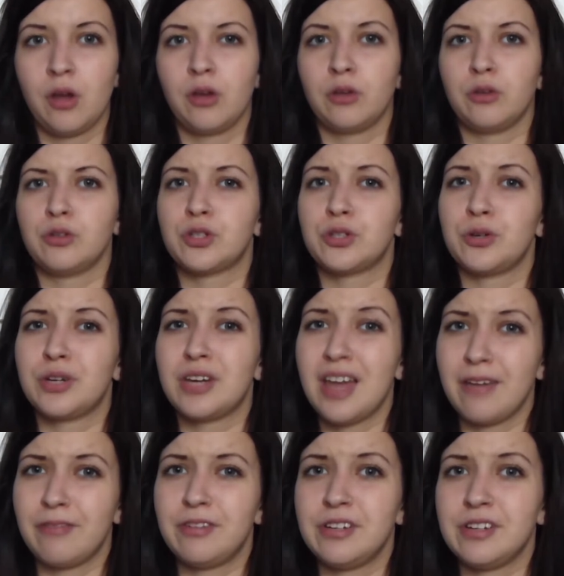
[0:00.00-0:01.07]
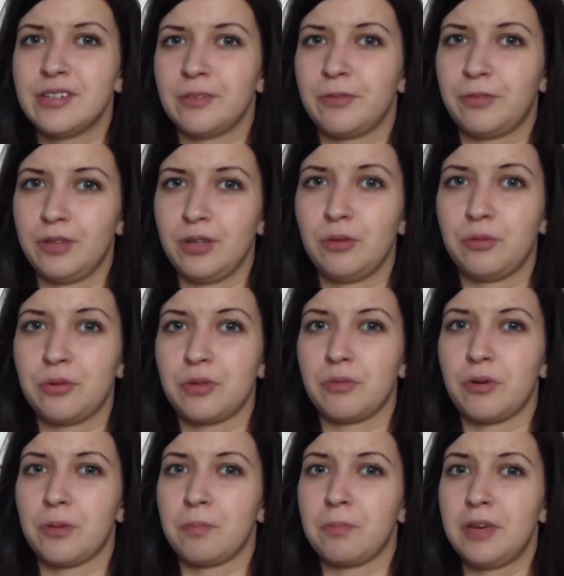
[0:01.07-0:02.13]
you should never interfere with
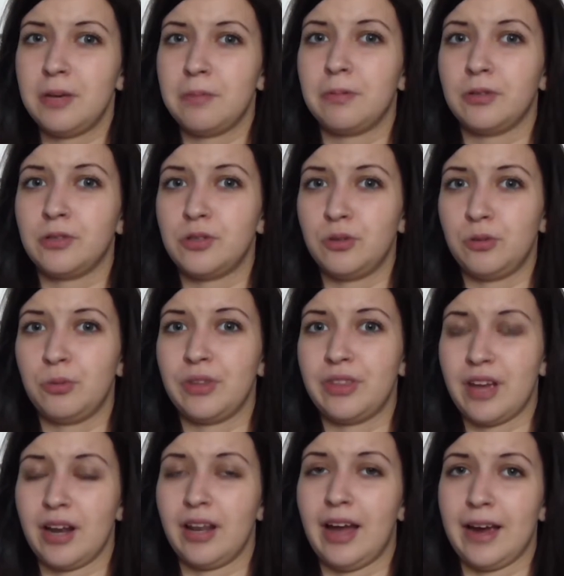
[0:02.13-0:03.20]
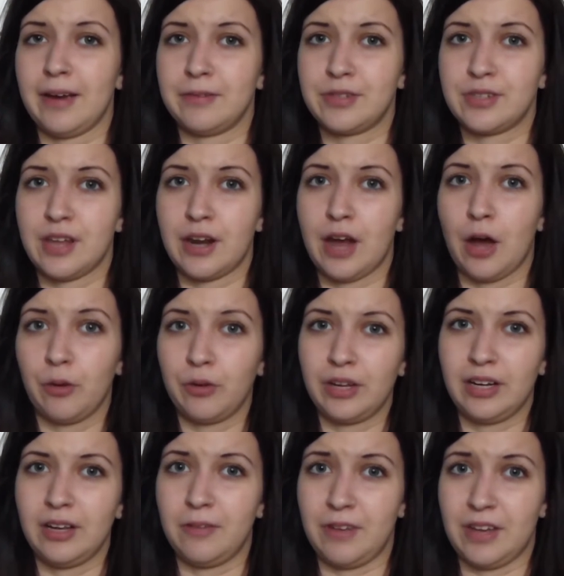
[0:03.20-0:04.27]
what people do with their lives and how they
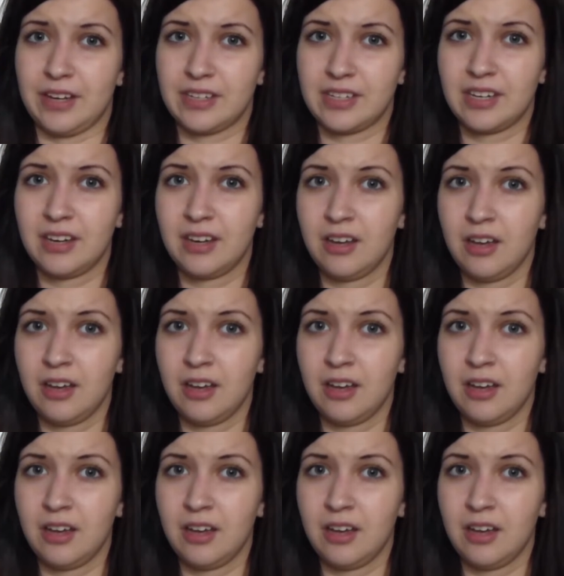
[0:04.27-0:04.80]
live it,